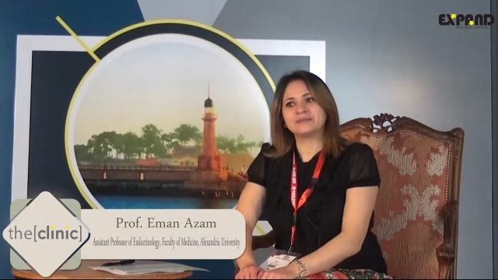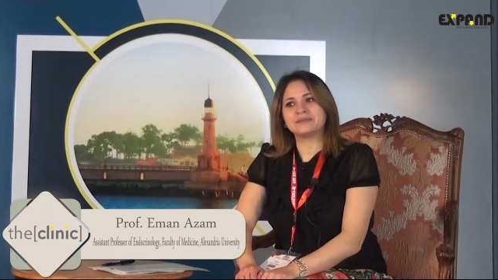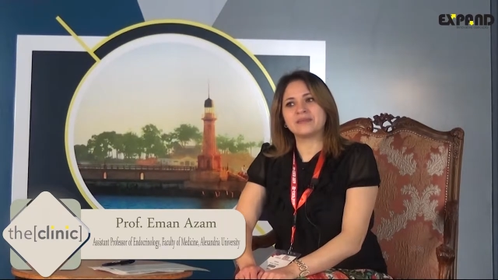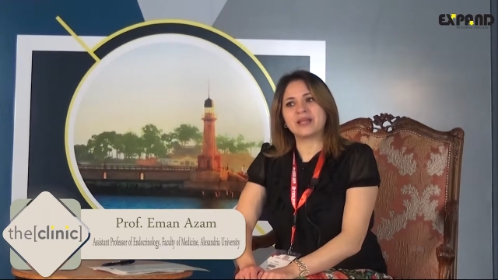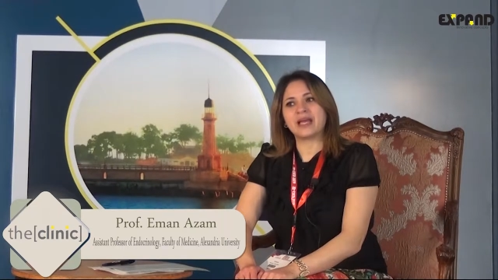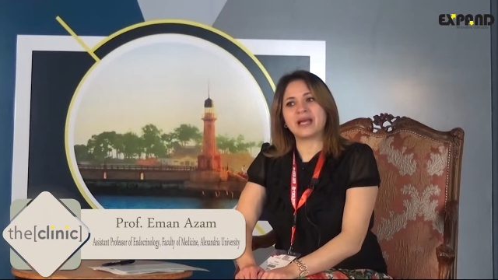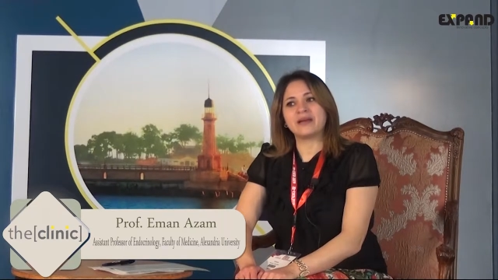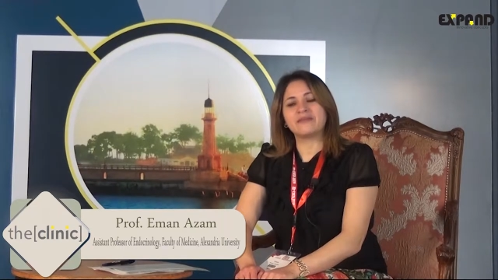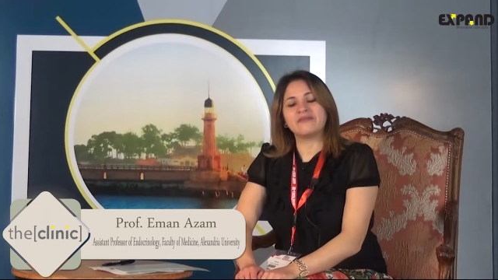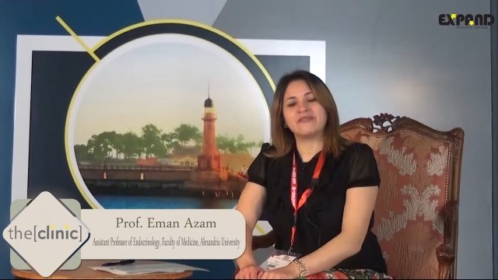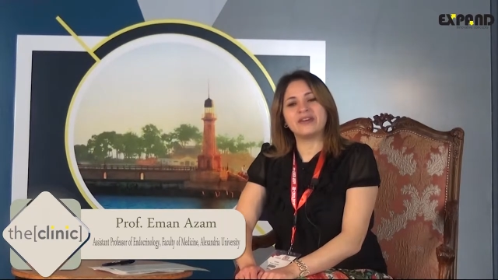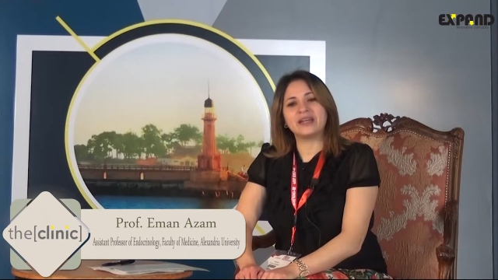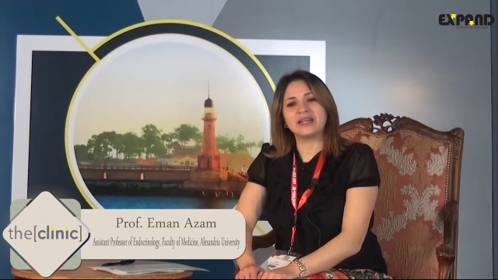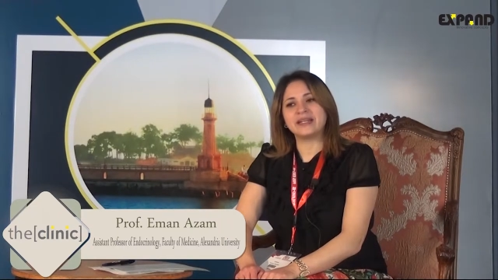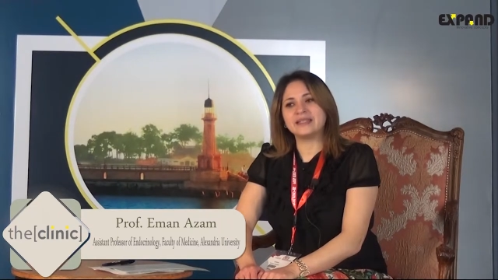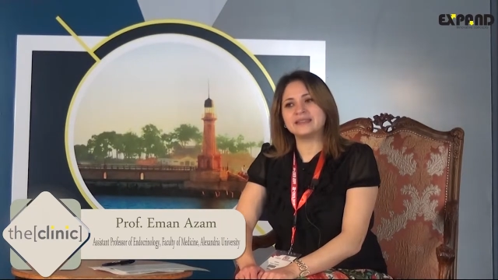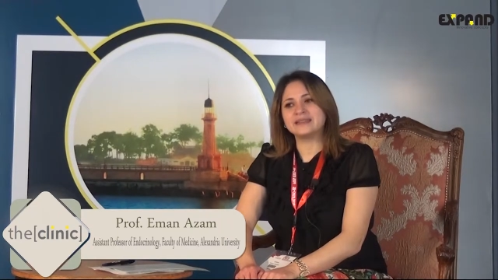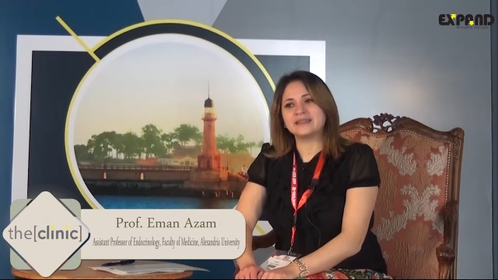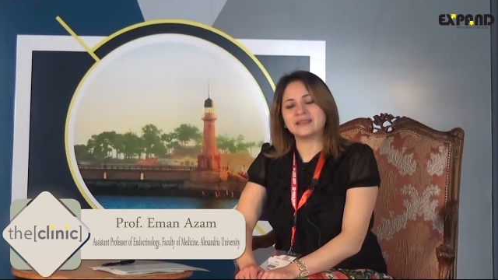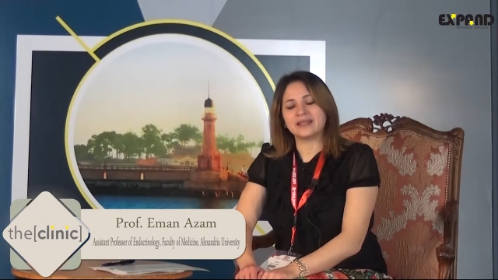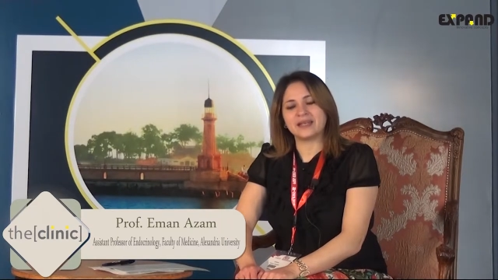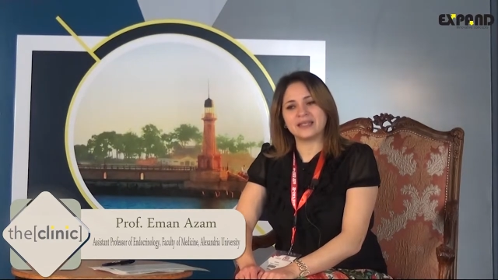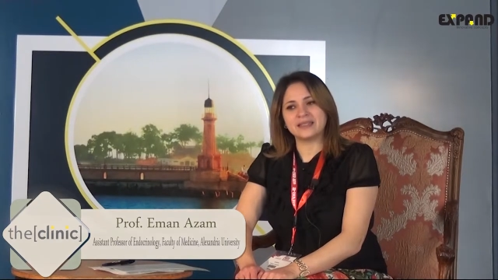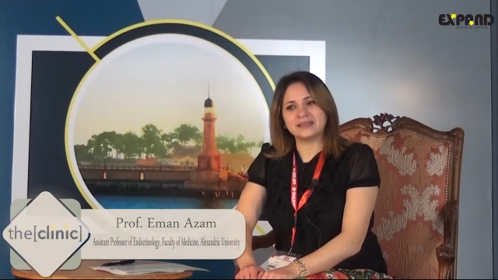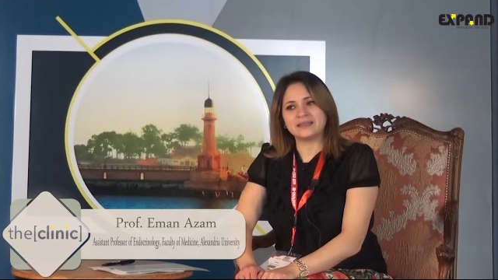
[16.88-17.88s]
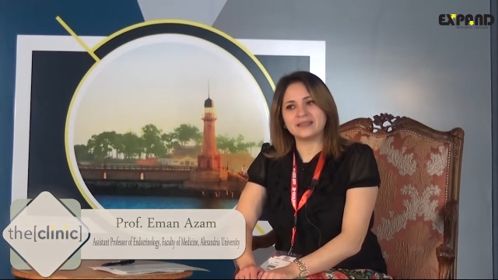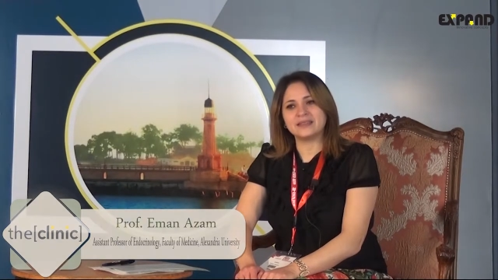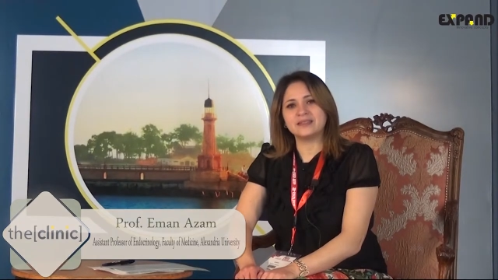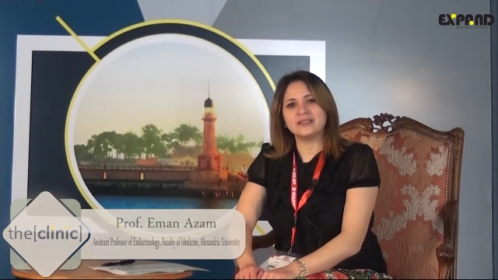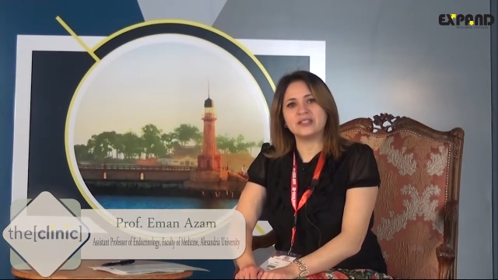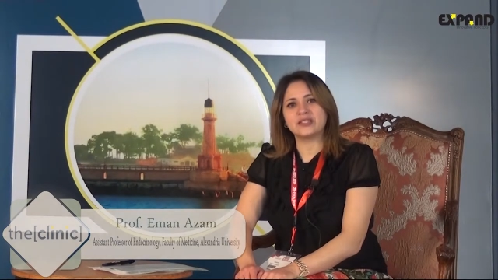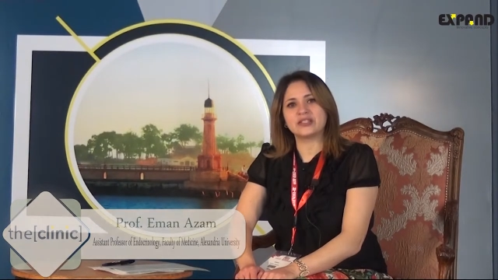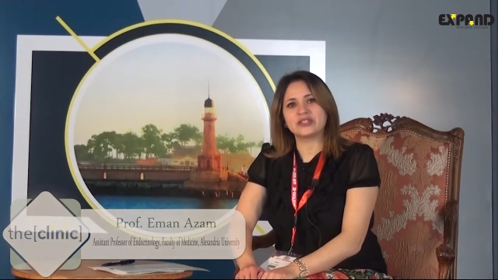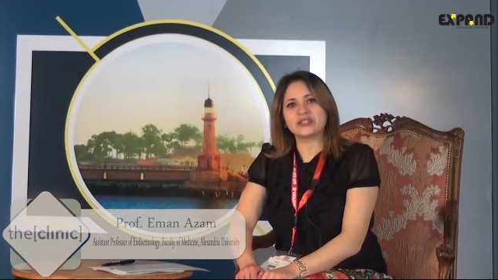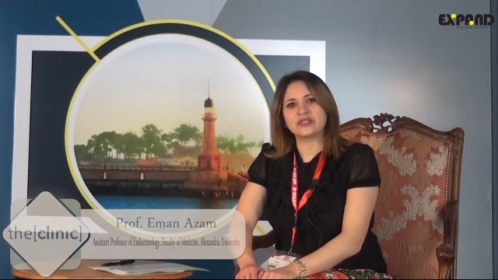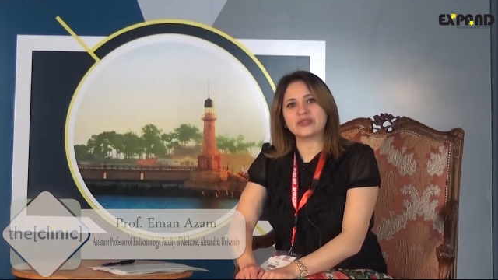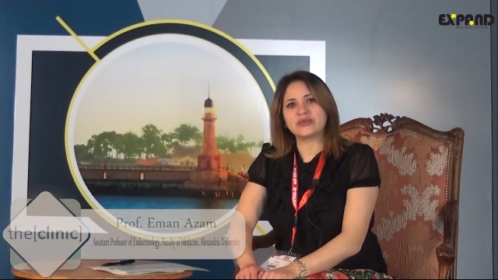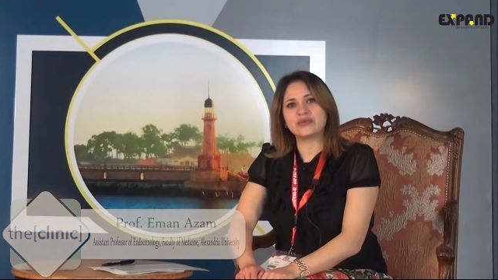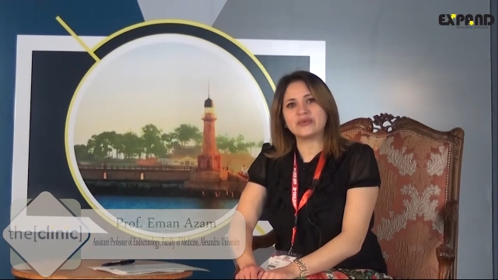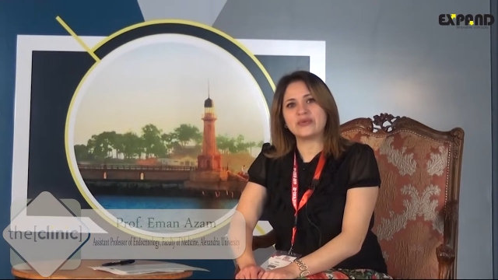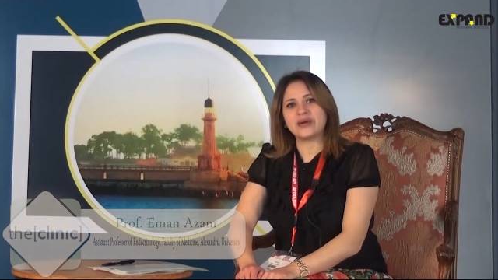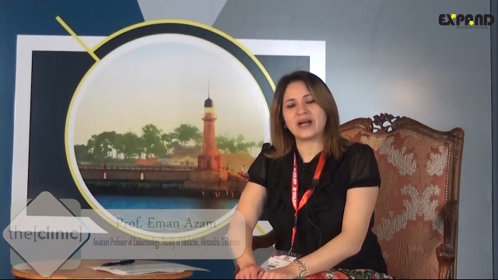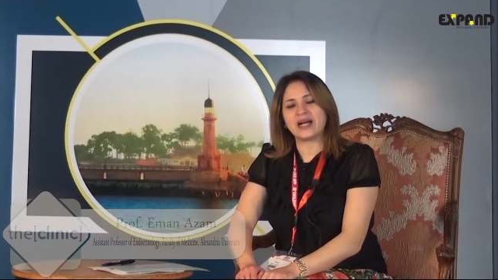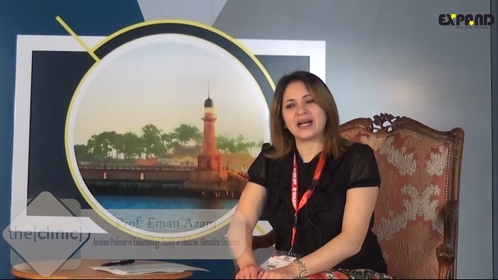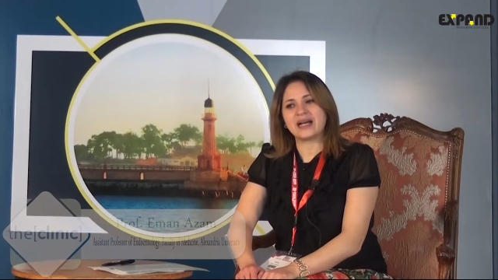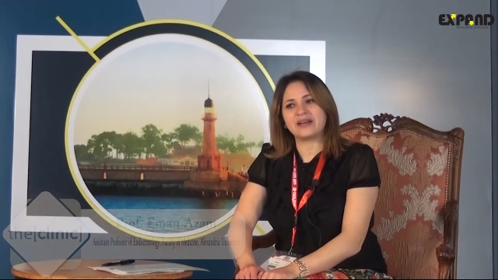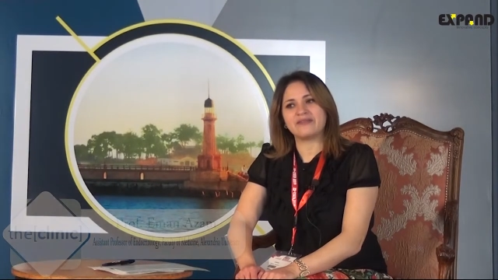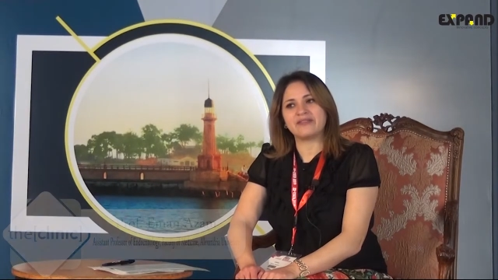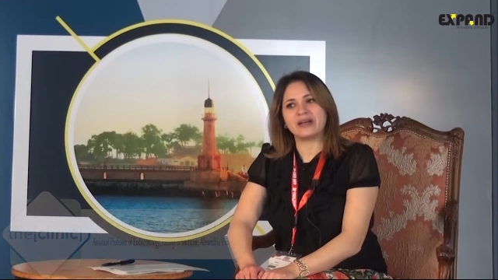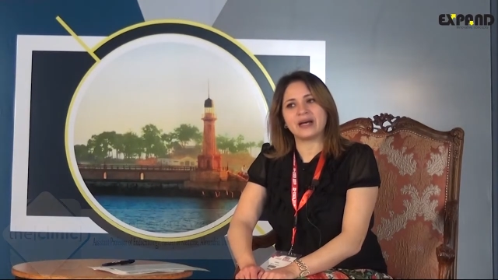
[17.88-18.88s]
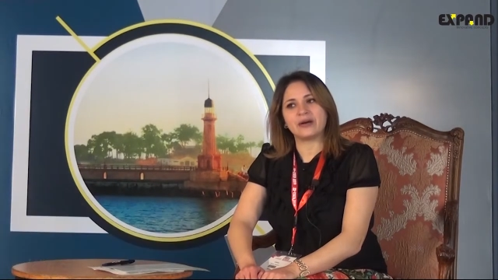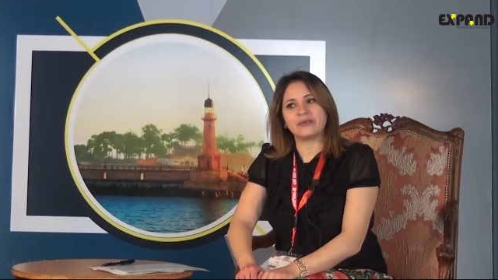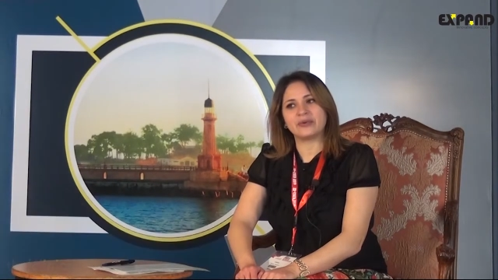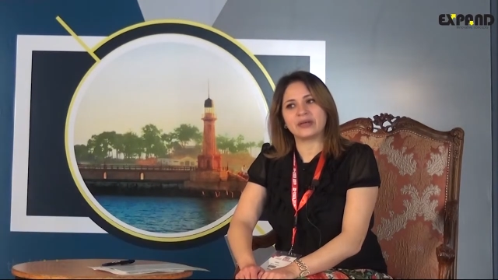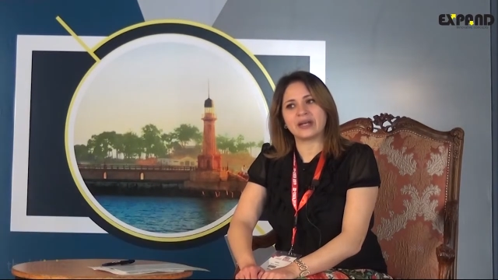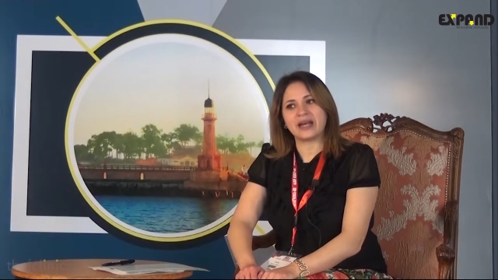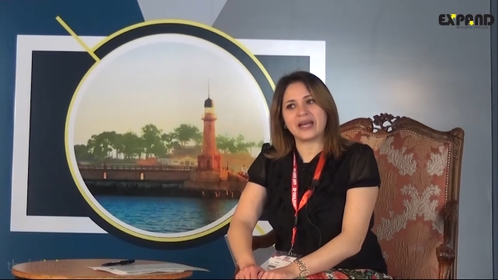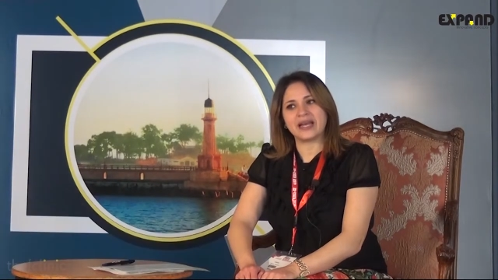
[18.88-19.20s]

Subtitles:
I'm very delighted to have our